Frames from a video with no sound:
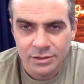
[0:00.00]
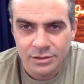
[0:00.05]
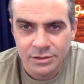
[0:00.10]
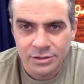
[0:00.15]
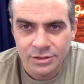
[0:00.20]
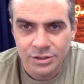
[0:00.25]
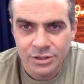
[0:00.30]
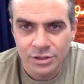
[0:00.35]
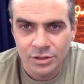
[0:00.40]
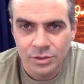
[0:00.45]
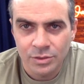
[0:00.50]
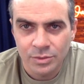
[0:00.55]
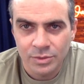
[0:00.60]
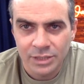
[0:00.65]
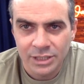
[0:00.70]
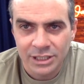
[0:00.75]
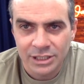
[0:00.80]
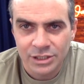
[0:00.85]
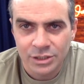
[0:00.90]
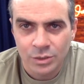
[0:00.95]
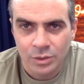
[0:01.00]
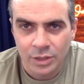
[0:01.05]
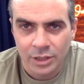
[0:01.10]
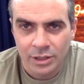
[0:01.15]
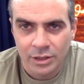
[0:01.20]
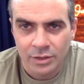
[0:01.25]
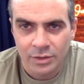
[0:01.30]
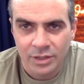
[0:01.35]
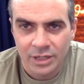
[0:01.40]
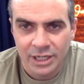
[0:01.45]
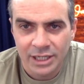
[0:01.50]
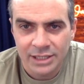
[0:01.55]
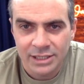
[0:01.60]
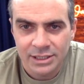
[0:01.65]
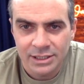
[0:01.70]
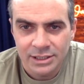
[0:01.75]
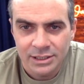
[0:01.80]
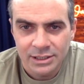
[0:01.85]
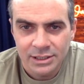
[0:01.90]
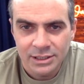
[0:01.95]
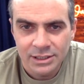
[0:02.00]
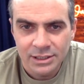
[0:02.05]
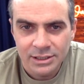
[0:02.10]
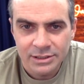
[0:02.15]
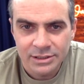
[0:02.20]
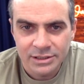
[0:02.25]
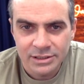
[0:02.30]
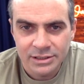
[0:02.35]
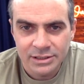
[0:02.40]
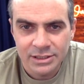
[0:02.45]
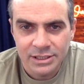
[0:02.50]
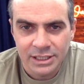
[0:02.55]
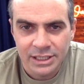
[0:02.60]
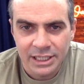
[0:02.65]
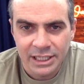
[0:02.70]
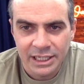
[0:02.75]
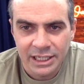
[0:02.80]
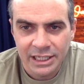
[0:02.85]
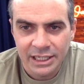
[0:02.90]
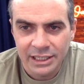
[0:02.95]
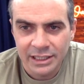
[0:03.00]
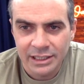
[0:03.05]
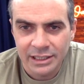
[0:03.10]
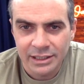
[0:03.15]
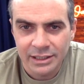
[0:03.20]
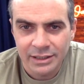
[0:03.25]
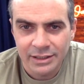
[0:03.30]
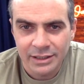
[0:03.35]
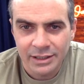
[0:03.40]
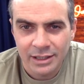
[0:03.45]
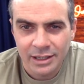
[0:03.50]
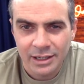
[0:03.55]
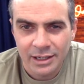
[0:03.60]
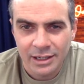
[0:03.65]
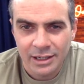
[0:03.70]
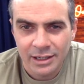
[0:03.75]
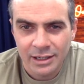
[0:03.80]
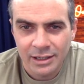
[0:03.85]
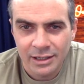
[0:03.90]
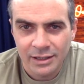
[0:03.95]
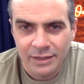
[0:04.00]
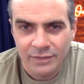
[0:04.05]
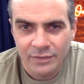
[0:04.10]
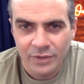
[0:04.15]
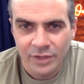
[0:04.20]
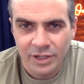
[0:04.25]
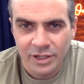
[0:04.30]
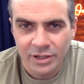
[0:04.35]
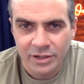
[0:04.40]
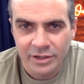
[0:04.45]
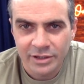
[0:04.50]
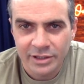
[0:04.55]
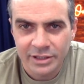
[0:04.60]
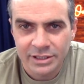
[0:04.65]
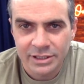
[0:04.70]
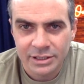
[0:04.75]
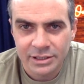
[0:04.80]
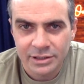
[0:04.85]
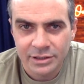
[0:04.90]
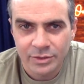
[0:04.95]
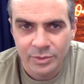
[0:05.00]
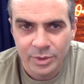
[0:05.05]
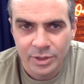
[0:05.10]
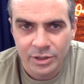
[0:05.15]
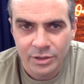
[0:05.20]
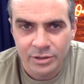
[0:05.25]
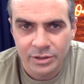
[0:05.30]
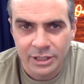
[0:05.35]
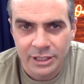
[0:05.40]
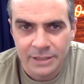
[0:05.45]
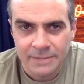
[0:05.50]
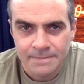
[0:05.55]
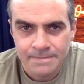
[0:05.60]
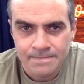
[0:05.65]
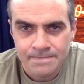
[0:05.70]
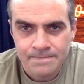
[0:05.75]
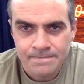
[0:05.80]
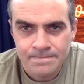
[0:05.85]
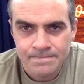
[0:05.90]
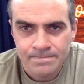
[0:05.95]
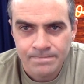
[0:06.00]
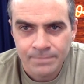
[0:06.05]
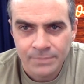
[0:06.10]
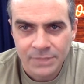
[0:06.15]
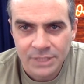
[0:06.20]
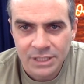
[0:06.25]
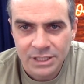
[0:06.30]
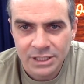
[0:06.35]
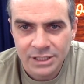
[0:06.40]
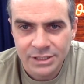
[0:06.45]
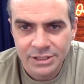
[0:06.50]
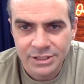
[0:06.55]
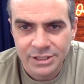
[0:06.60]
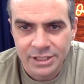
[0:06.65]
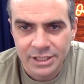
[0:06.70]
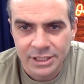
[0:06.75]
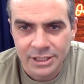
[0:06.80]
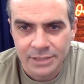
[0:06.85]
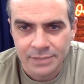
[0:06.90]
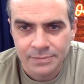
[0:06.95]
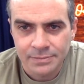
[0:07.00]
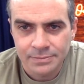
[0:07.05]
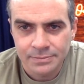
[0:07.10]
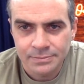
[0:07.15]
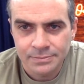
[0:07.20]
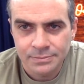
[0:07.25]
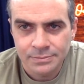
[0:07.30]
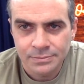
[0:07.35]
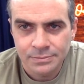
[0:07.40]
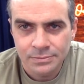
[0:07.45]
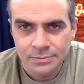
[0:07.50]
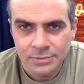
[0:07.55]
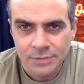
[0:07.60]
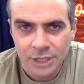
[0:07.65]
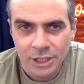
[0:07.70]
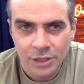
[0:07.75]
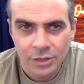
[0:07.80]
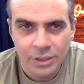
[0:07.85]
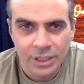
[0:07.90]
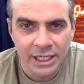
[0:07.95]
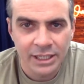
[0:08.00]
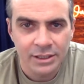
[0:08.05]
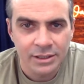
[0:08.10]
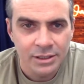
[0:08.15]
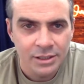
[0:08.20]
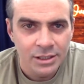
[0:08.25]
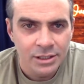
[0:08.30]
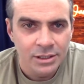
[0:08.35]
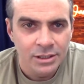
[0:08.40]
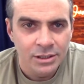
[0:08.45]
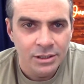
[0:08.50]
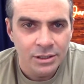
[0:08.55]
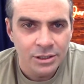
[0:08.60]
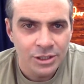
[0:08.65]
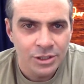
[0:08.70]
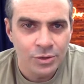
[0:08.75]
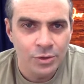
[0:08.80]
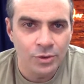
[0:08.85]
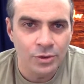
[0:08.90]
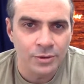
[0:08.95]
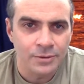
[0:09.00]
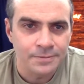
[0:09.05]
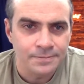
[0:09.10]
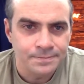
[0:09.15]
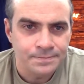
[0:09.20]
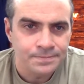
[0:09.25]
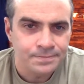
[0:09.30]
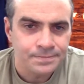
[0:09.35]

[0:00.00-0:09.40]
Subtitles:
Zoom, that's quite all right. Today, if we call it a little bit early. Let's see here. Okay, cool.